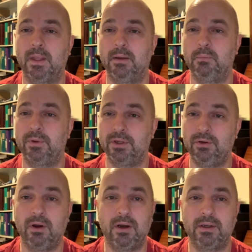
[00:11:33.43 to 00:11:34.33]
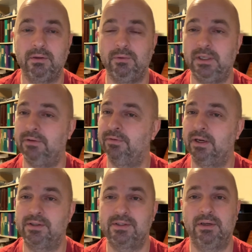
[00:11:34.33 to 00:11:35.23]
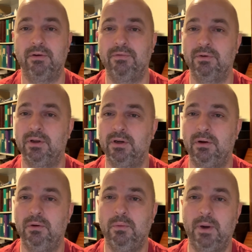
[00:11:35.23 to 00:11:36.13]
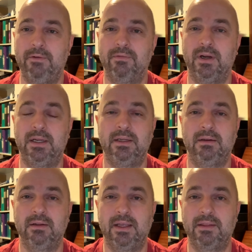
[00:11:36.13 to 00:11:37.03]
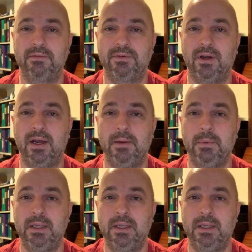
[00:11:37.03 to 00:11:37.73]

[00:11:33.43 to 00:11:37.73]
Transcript: Um, with a dog, you need to find a sitter if you're going to go away for any length of time.